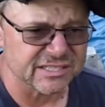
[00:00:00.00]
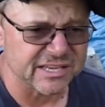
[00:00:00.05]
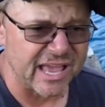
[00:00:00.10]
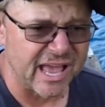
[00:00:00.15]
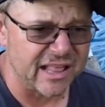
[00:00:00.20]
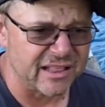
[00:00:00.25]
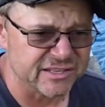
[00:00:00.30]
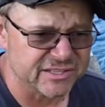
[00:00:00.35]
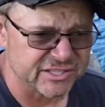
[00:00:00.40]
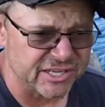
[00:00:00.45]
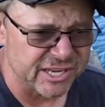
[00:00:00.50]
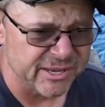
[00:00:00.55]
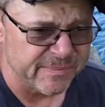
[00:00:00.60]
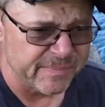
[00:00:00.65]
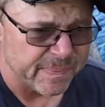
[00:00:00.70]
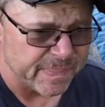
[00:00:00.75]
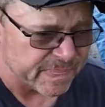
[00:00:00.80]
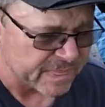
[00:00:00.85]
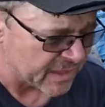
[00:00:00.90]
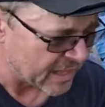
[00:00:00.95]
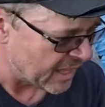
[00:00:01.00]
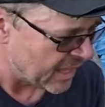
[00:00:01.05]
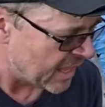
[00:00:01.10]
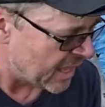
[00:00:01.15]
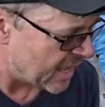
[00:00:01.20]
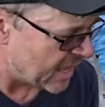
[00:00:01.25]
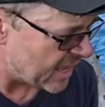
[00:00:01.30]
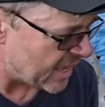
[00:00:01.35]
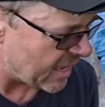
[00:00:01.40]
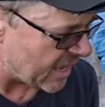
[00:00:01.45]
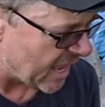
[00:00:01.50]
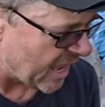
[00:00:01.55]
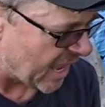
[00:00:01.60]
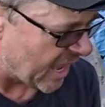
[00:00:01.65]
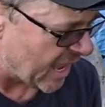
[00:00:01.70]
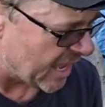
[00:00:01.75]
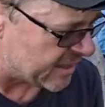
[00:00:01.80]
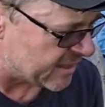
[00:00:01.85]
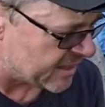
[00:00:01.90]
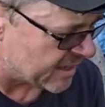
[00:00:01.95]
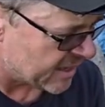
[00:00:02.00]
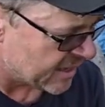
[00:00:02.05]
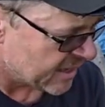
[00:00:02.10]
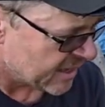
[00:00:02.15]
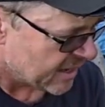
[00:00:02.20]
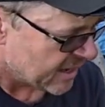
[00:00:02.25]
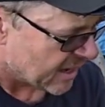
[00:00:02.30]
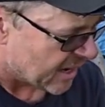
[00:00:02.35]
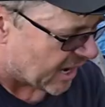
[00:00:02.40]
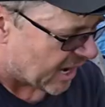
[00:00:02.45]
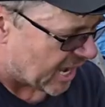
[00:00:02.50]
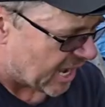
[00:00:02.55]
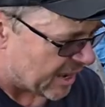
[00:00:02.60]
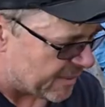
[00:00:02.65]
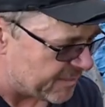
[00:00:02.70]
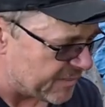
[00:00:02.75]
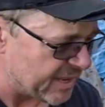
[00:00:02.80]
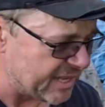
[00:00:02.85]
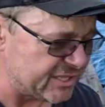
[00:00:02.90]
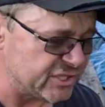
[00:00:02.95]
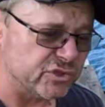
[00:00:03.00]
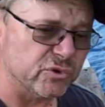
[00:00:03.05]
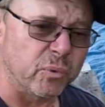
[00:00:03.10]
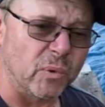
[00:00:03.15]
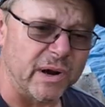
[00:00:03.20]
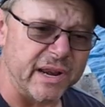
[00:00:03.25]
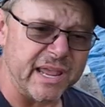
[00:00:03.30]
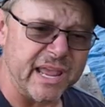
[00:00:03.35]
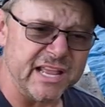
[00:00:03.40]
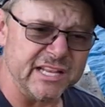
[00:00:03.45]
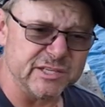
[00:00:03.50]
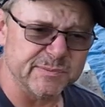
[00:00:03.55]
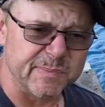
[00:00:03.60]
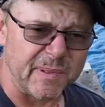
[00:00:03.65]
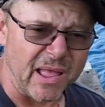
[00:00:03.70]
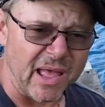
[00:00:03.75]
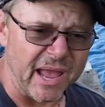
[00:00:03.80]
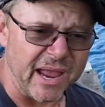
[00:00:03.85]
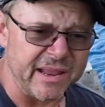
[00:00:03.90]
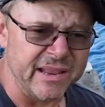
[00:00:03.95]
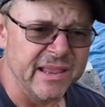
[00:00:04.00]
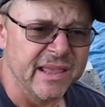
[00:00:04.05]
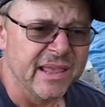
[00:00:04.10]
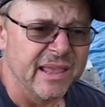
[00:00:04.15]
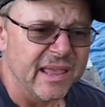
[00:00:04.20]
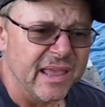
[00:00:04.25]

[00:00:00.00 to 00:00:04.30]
Galaxy. And it's 28 spline,